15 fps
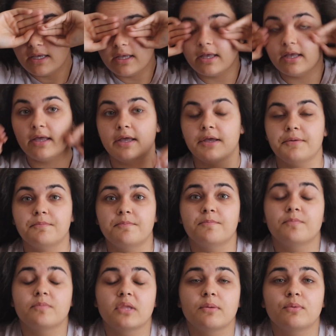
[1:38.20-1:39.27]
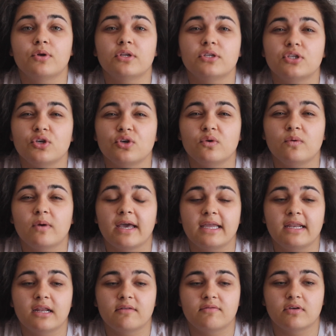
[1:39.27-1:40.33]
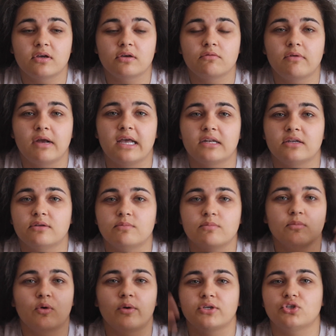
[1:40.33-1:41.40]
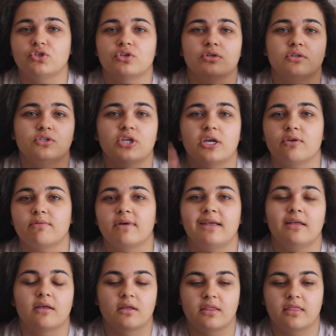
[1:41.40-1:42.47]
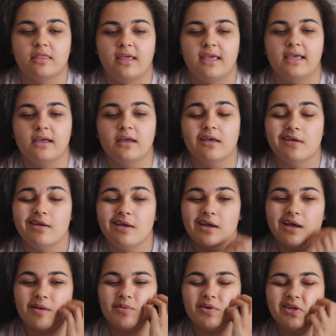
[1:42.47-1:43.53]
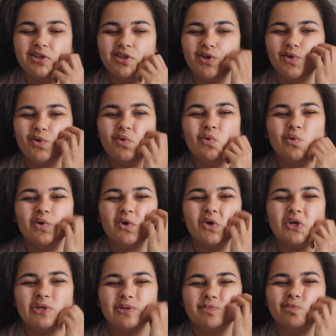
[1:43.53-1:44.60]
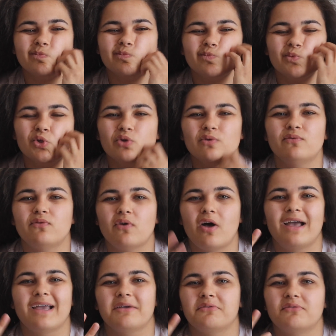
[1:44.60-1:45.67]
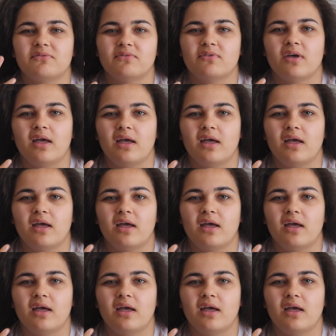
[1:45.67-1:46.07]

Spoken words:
I'm going to do another random question generator thing. We'll do 5